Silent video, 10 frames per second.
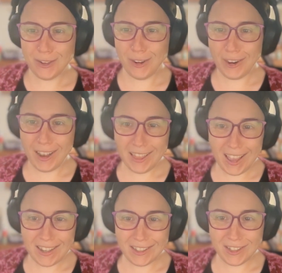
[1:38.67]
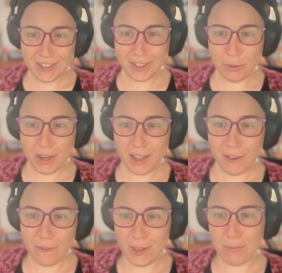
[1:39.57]
So let's just
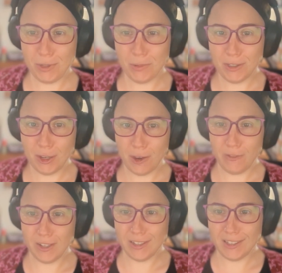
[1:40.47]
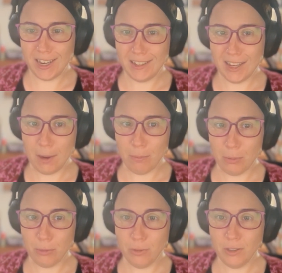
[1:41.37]
quickly flip to a service
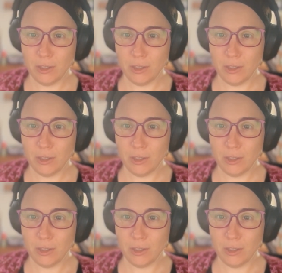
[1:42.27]
example.